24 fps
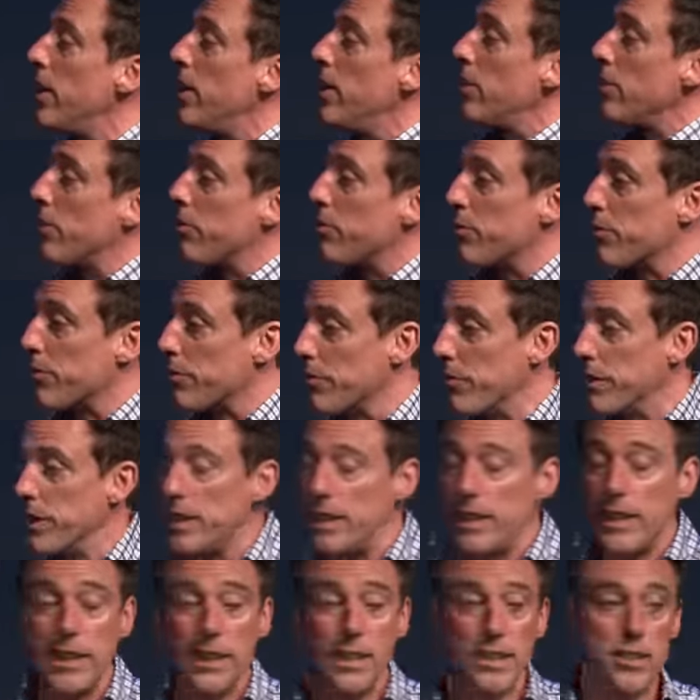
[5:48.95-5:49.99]

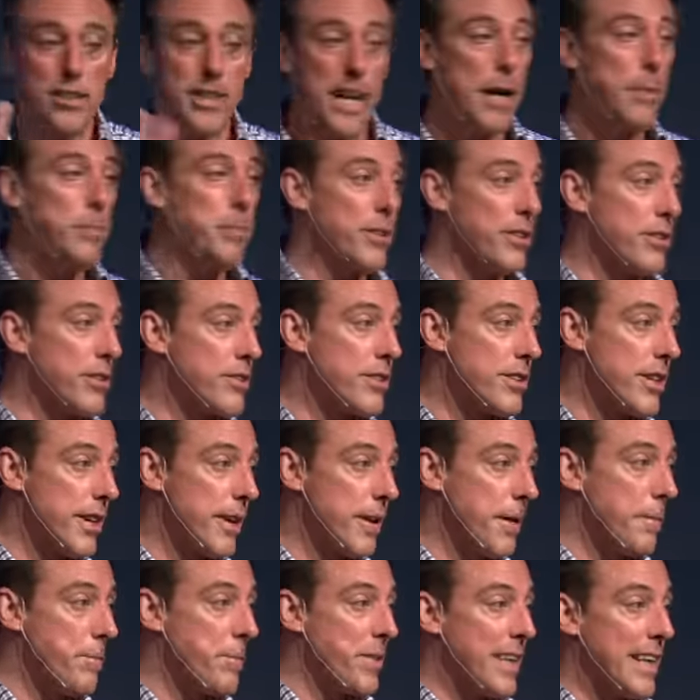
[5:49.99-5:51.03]
Three chapters.
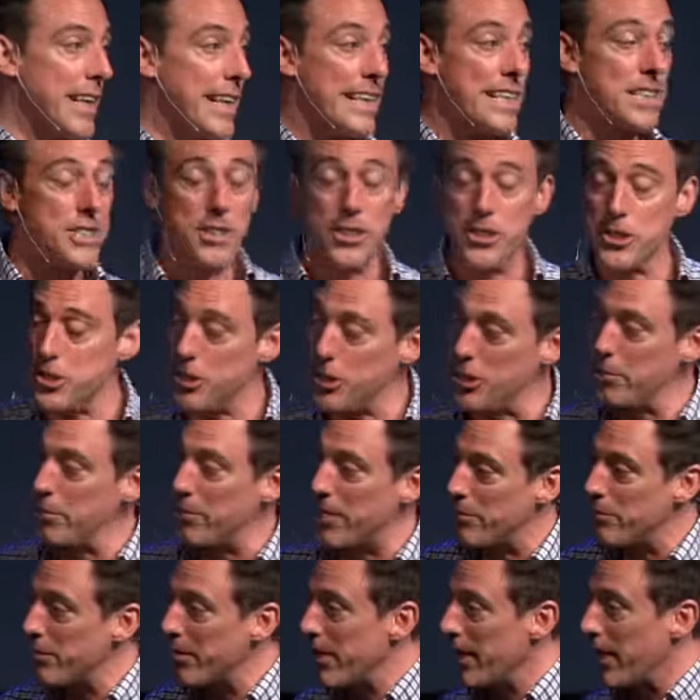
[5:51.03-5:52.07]
It's a sermon.
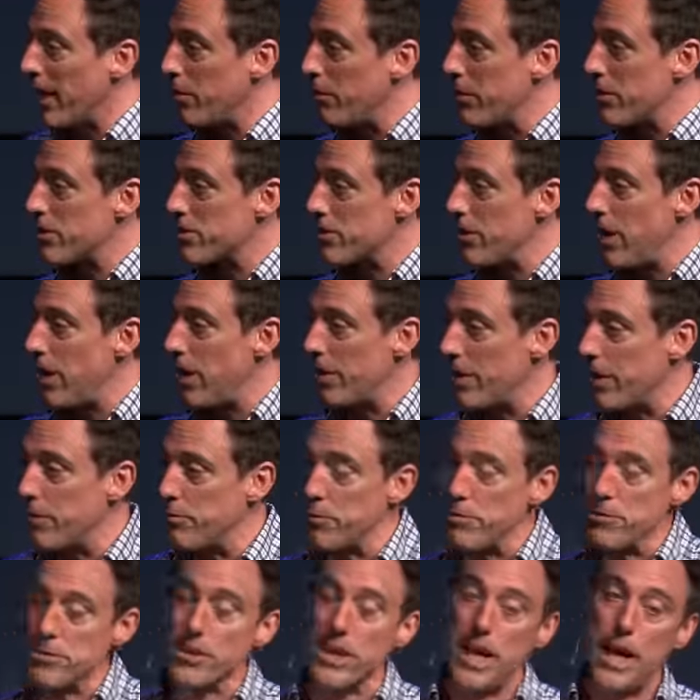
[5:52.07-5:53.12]
And we saw that if
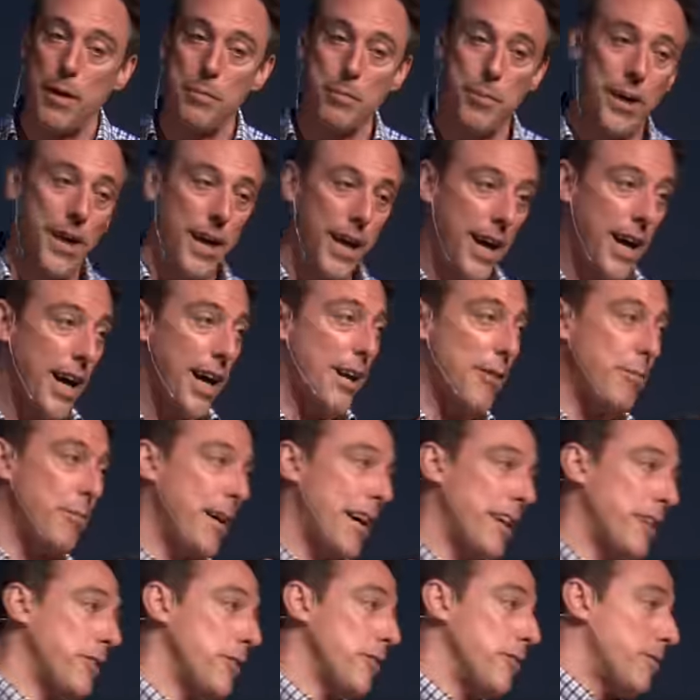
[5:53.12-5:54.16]
you stop at
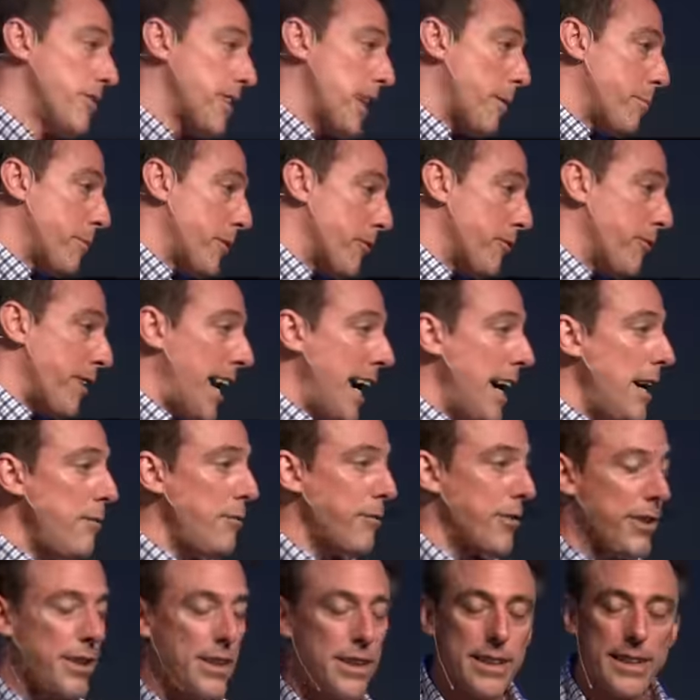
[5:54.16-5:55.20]
Matthew chapter five,
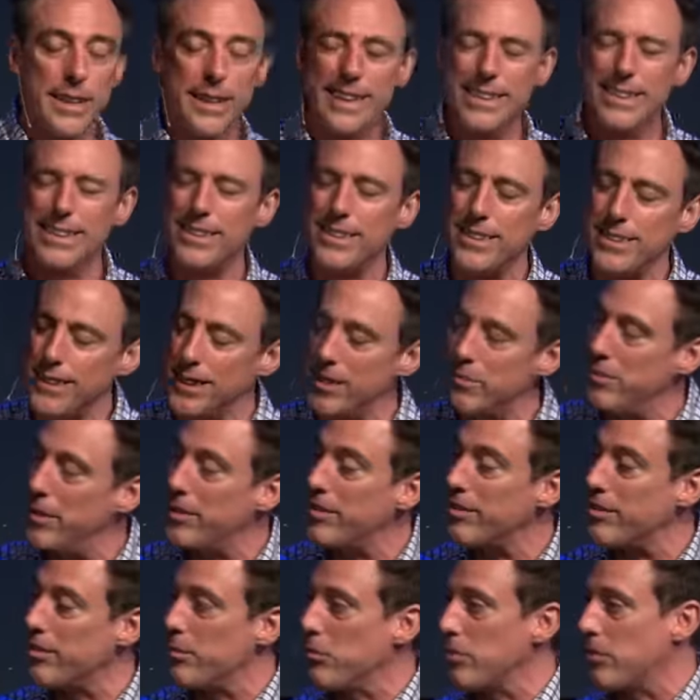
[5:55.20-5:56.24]
you
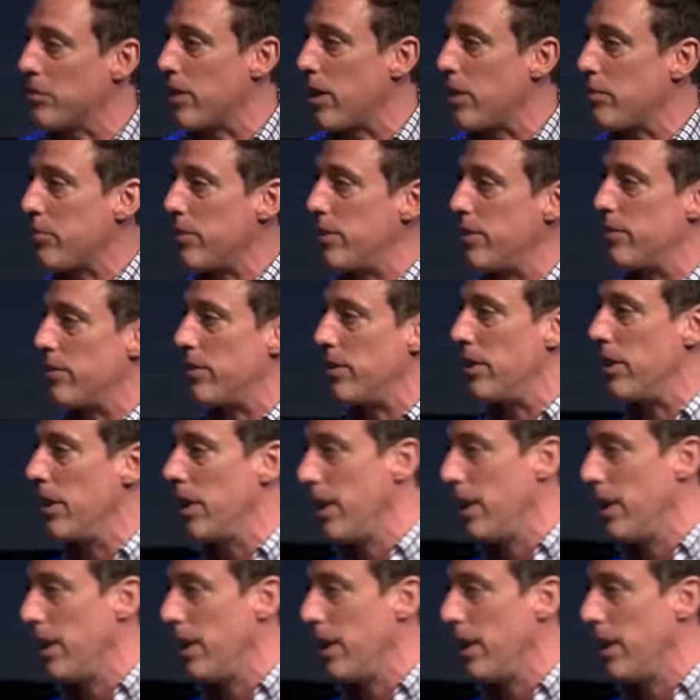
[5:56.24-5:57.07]
miss some stuff because he